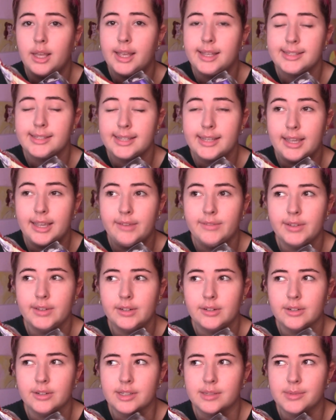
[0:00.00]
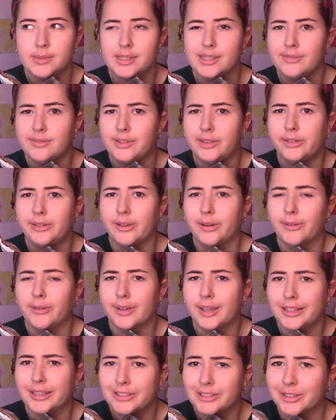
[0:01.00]
Is it even Christmas if you
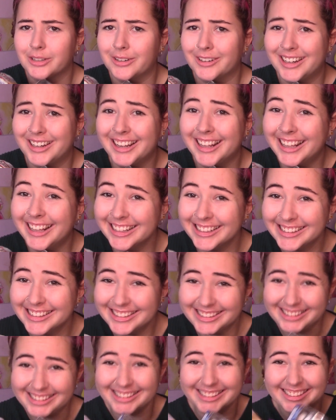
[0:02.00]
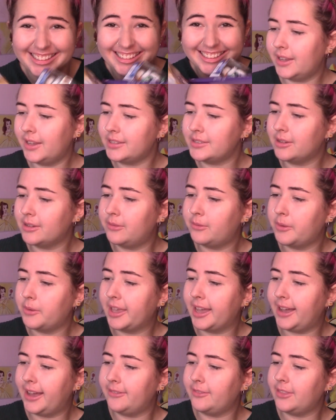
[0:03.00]
don't get chocolates? First off,
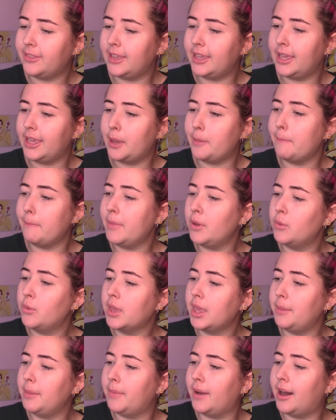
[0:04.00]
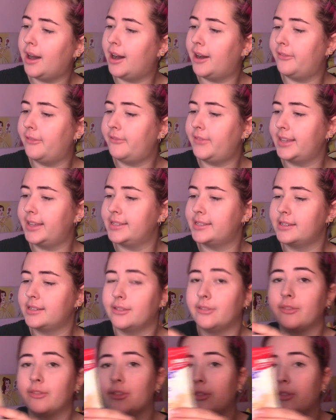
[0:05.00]
we have the Milky Bar Festive